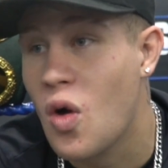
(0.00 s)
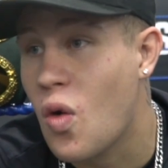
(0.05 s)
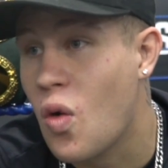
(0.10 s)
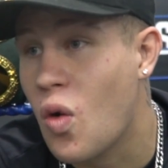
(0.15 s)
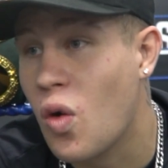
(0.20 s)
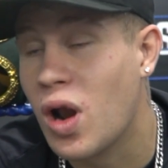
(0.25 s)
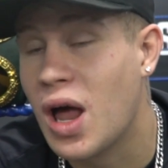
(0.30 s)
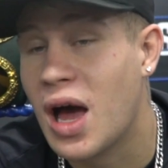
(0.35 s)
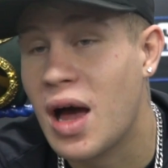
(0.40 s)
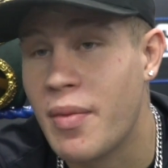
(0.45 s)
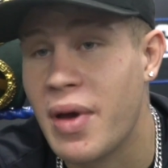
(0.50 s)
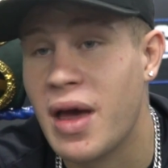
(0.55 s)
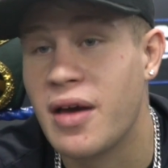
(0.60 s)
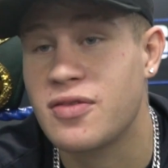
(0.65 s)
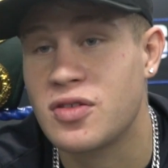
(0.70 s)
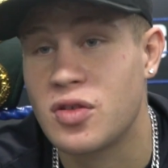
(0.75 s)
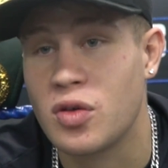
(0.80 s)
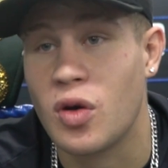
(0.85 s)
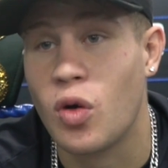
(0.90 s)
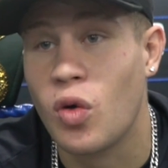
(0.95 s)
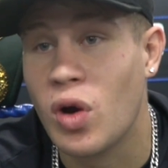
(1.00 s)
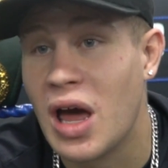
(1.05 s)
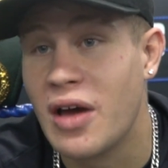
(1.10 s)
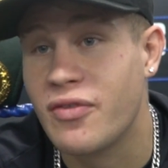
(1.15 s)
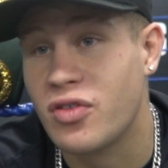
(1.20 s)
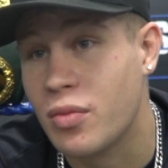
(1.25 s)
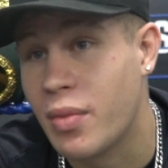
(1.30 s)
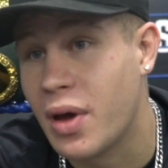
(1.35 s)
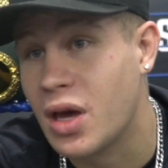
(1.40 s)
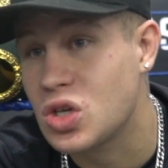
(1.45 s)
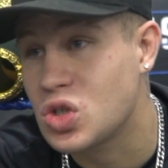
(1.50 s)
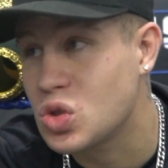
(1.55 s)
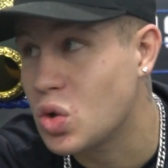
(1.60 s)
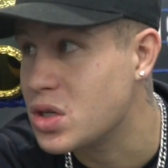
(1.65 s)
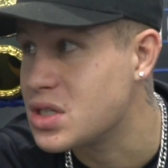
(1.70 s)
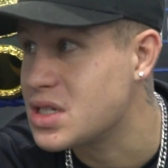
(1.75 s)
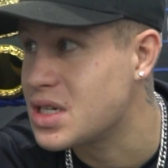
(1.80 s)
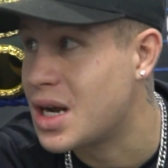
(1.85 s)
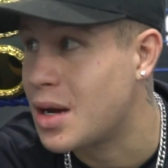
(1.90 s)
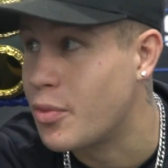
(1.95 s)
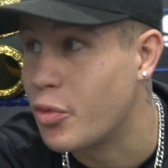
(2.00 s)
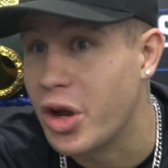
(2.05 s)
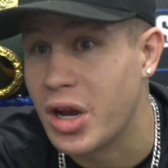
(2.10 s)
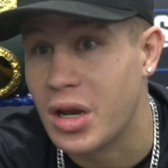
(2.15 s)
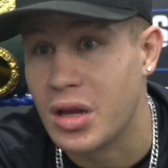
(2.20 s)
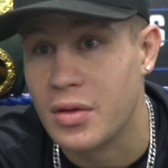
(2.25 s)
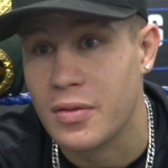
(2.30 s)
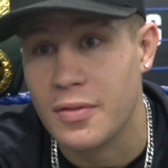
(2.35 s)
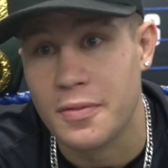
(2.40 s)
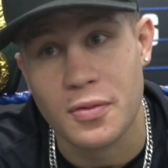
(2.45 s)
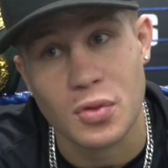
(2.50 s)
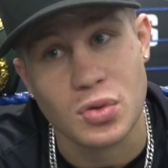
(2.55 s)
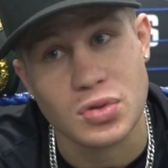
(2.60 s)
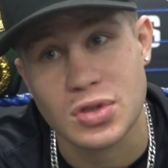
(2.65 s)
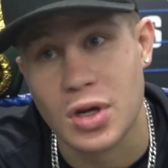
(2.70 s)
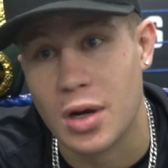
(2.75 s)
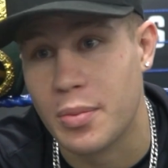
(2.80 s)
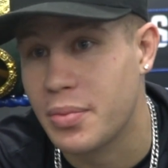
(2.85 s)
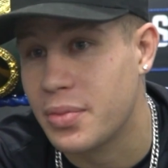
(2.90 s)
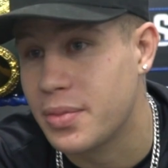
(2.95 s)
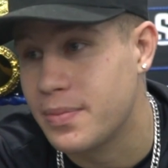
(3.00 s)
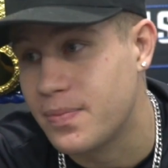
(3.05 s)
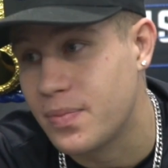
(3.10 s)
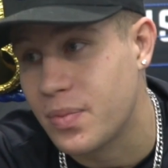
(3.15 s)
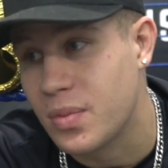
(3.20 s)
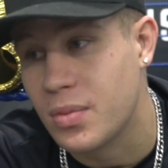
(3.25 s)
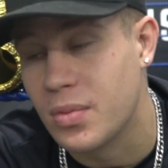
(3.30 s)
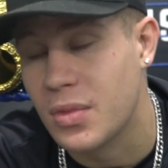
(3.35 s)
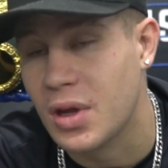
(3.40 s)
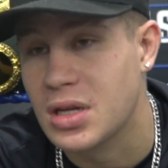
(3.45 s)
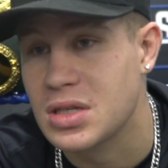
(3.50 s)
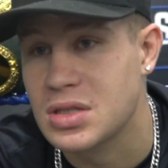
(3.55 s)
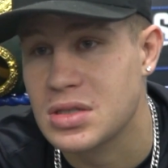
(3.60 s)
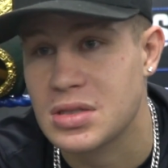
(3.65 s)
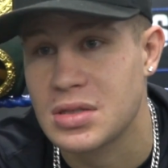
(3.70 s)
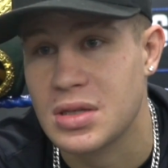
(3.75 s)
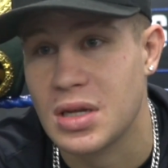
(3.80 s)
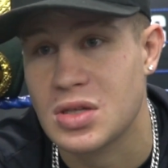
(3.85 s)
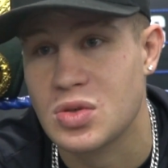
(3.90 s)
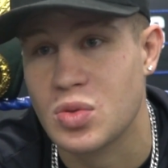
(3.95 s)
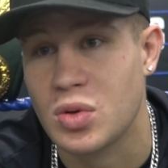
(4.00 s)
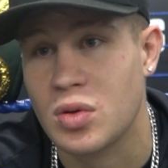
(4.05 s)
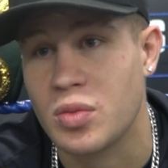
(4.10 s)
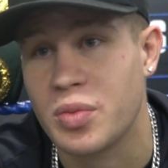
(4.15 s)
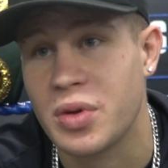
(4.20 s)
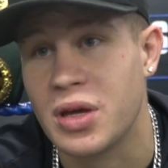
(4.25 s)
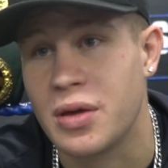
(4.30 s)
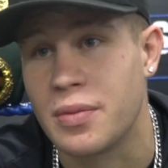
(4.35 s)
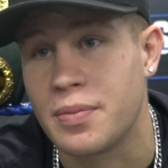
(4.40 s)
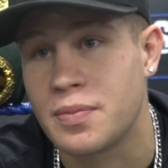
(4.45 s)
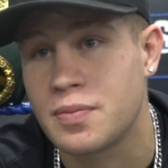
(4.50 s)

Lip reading: All I have to make sure is that I'm ready. Full stop. That's what it'll be.